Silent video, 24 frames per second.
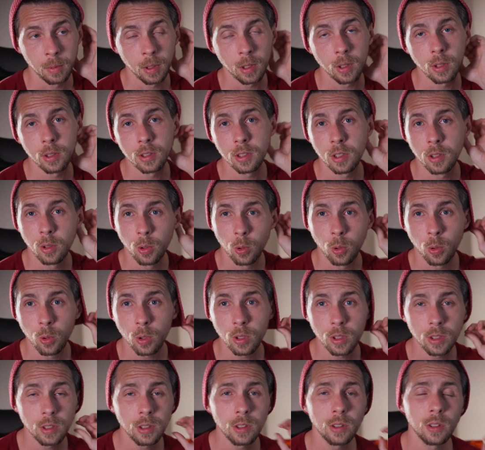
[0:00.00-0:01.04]
because in
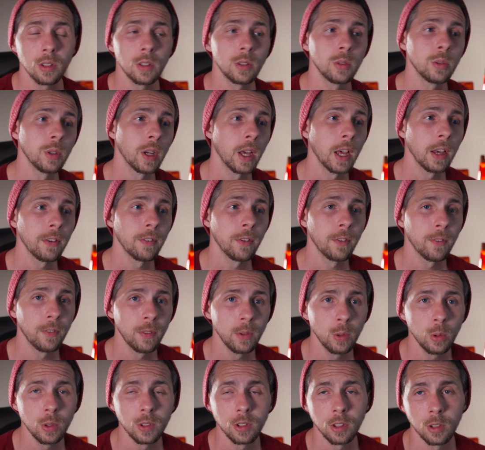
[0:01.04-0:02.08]
order to have a
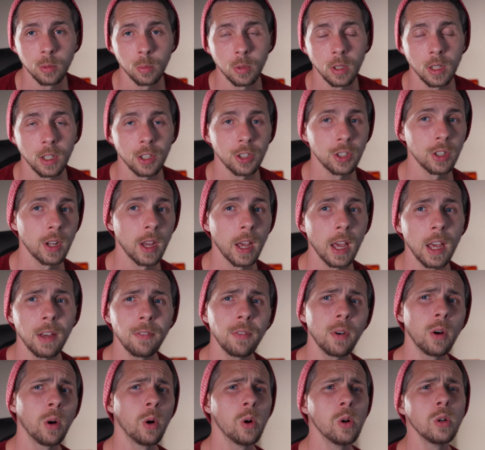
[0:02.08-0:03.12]
fluid simulation I have
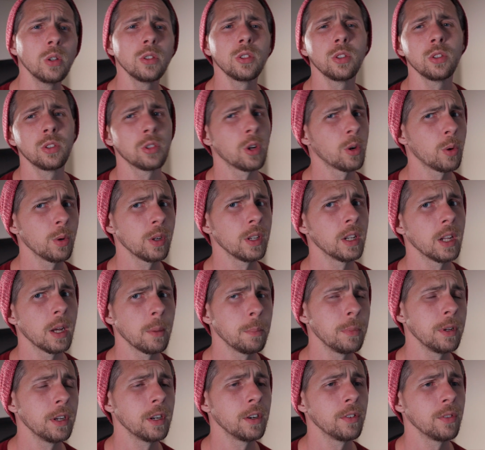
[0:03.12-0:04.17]
a whole tutorial
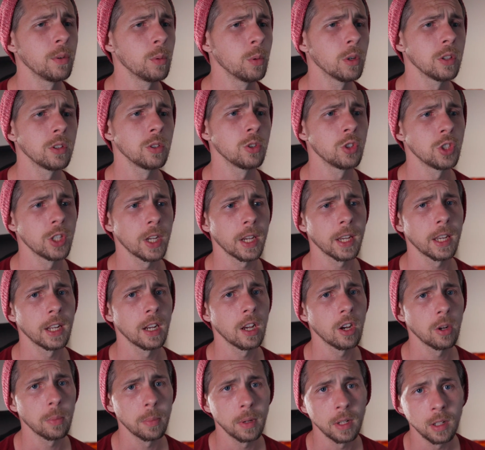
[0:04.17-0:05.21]
up here if you want to check it
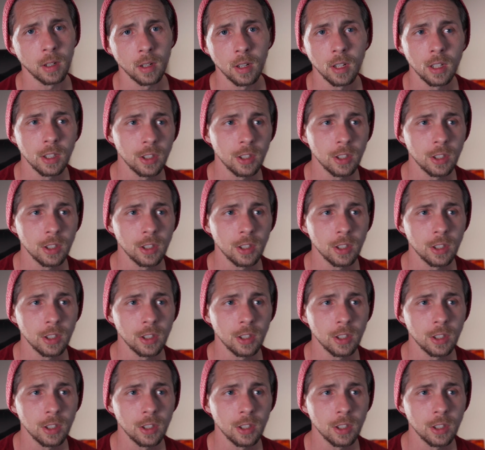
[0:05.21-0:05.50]
out but